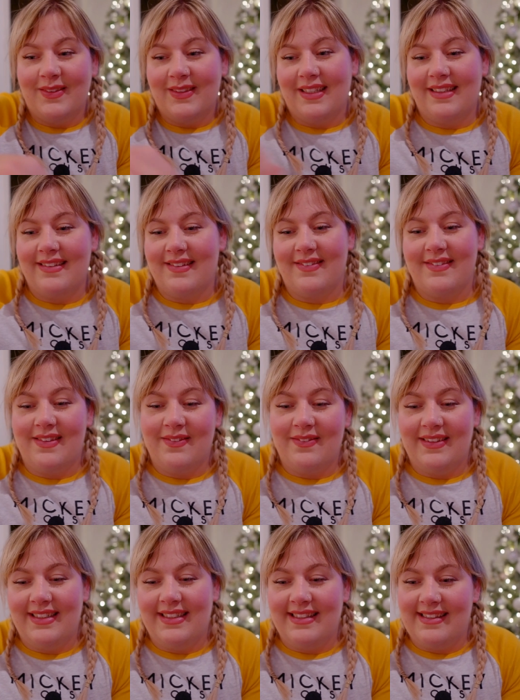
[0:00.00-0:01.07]
much Liz it was
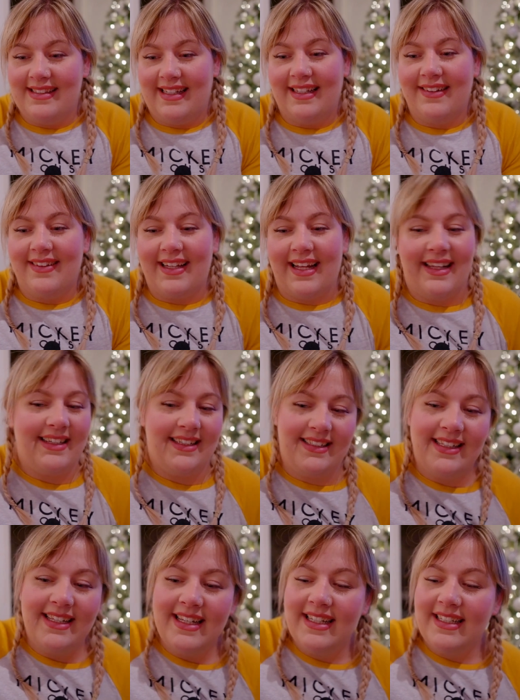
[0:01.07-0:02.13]
lovely to see you again
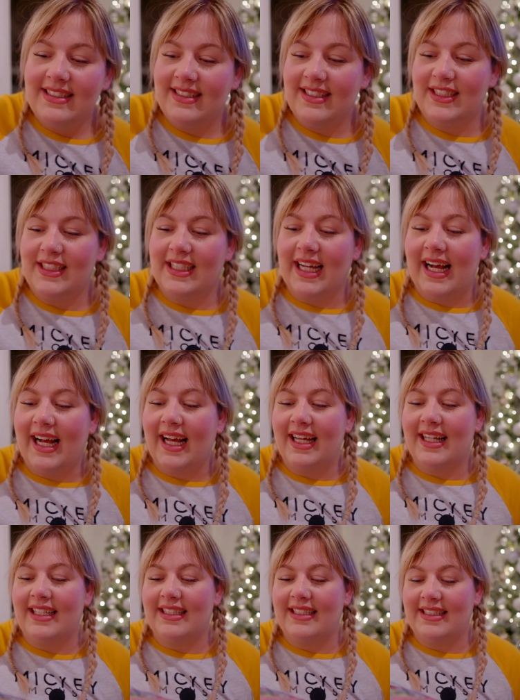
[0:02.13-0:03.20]
and to chat
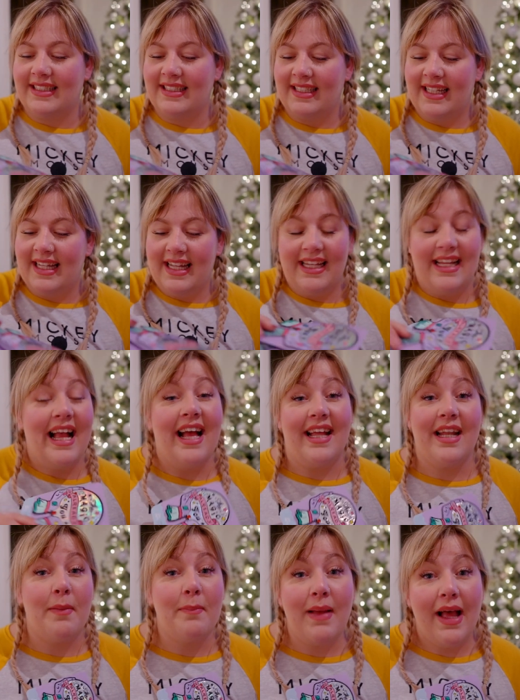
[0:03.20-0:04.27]
and yeah
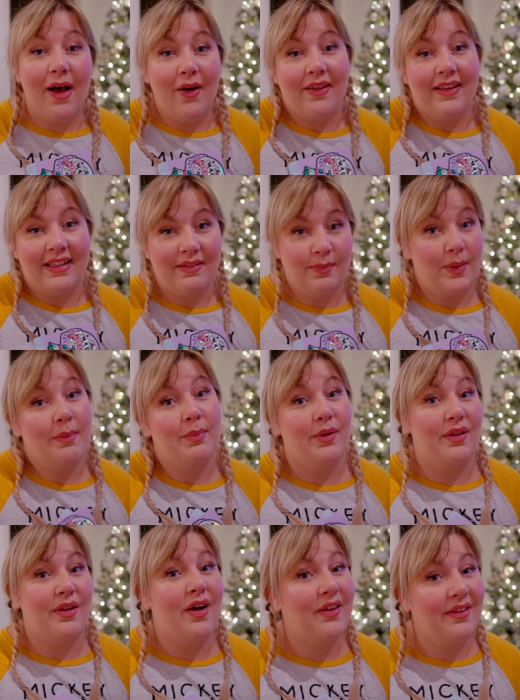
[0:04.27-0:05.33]
and I met all these
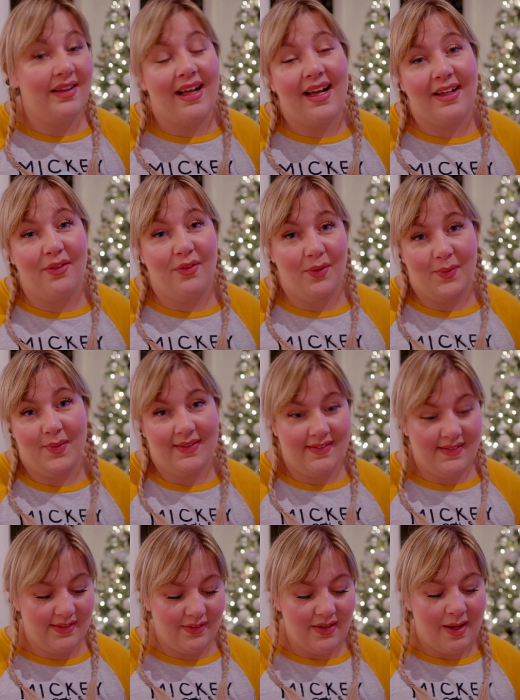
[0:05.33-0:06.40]
people online through
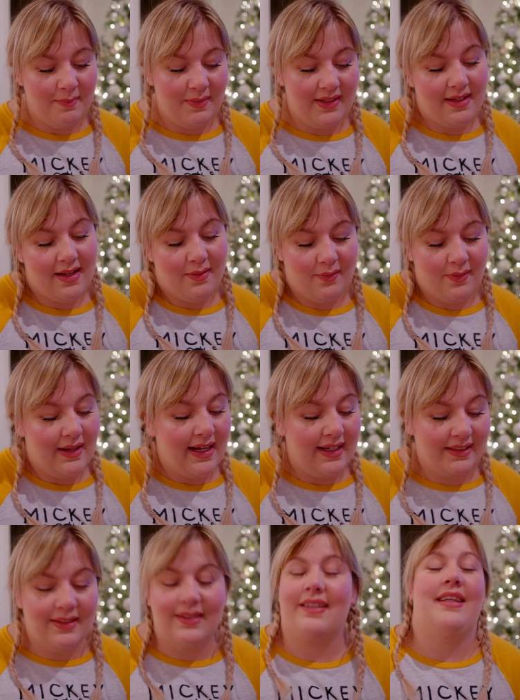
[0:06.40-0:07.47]
Instagram and now we're
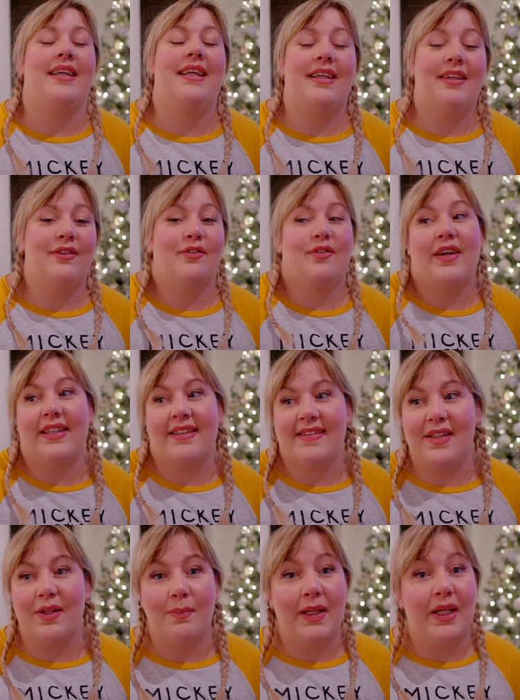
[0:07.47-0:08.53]
actually
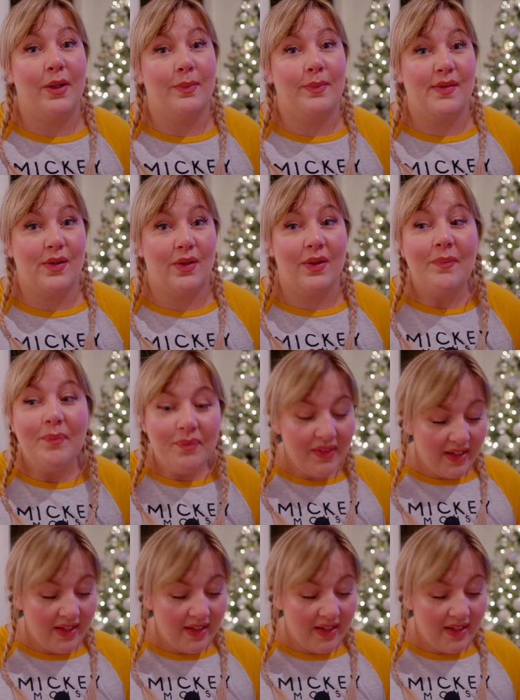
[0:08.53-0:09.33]
friends who meet up so